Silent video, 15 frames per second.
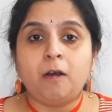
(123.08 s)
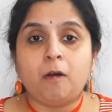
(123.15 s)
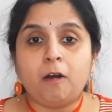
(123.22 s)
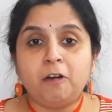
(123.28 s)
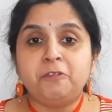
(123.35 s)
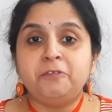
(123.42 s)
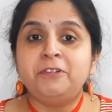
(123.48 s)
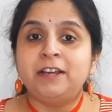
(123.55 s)

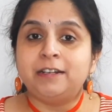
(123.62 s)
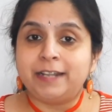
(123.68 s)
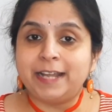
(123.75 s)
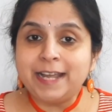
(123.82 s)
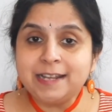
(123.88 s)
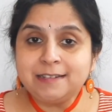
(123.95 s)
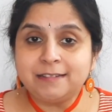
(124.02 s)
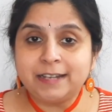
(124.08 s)
of
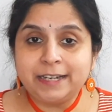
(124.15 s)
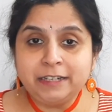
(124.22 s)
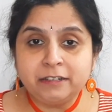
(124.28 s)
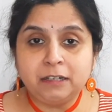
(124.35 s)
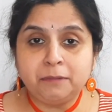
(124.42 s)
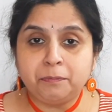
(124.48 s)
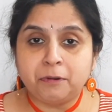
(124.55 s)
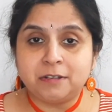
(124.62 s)
their
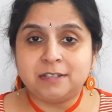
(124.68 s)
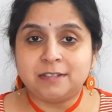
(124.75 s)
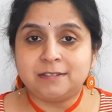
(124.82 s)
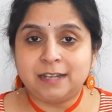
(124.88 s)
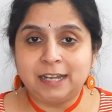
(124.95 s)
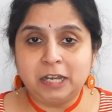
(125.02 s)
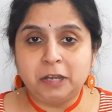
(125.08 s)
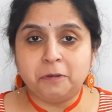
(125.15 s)
central
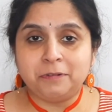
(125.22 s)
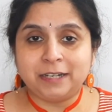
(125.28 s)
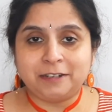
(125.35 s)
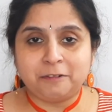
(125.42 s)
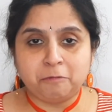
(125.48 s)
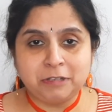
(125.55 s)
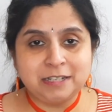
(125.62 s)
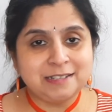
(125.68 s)
processing unit,
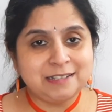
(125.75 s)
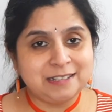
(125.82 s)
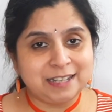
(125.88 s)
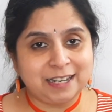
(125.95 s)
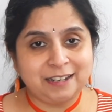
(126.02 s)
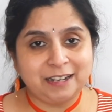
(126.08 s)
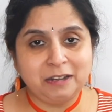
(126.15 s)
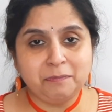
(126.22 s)
which is
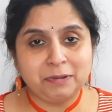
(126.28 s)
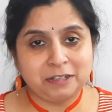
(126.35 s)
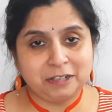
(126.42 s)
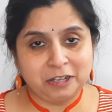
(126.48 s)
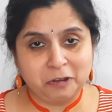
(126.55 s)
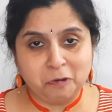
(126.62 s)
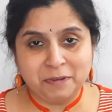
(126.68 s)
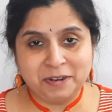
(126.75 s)
nothing but the
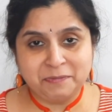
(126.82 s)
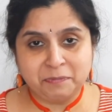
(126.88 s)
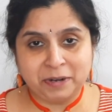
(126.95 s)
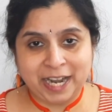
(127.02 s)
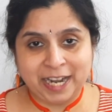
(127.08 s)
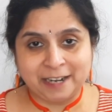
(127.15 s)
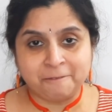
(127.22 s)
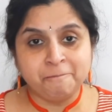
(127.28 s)
human
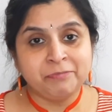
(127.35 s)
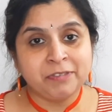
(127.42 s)
brain,